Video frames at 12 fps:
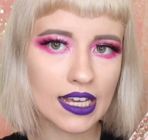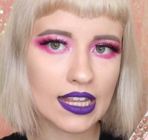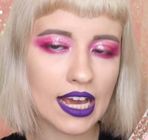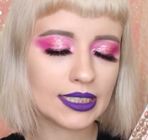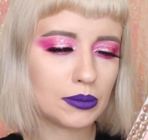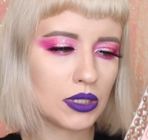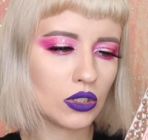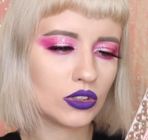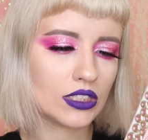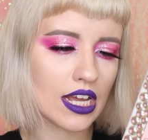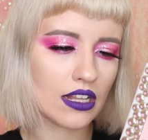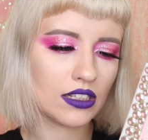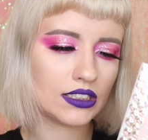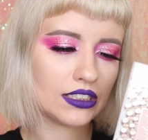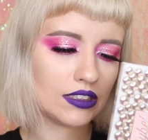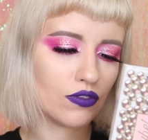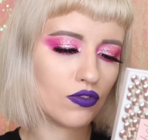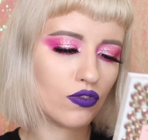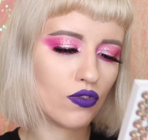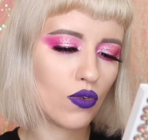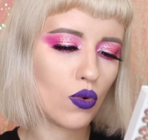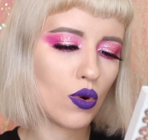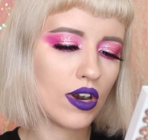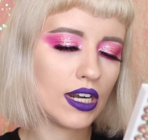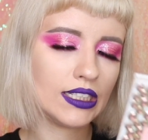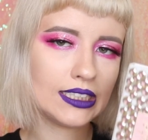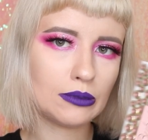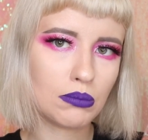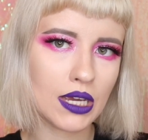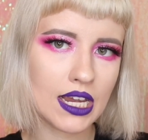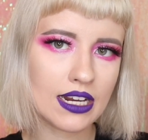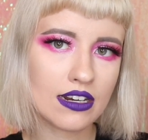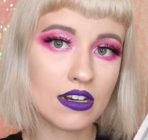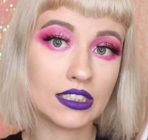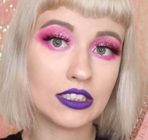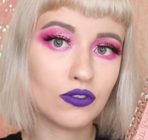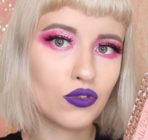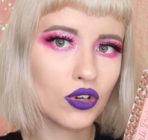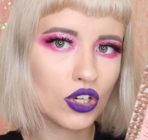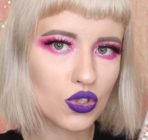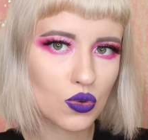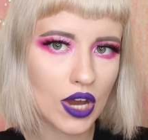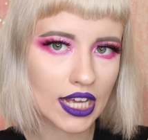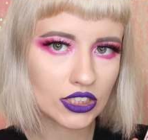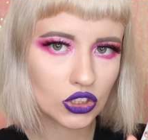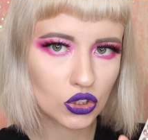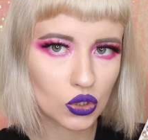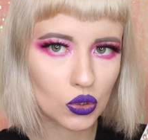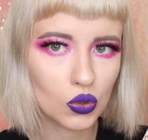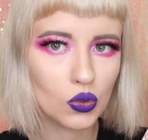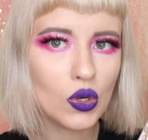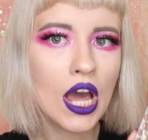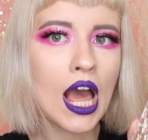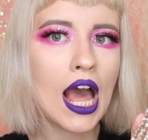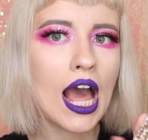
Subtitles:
It has been on sale in Sephora Spain and Sephora US too,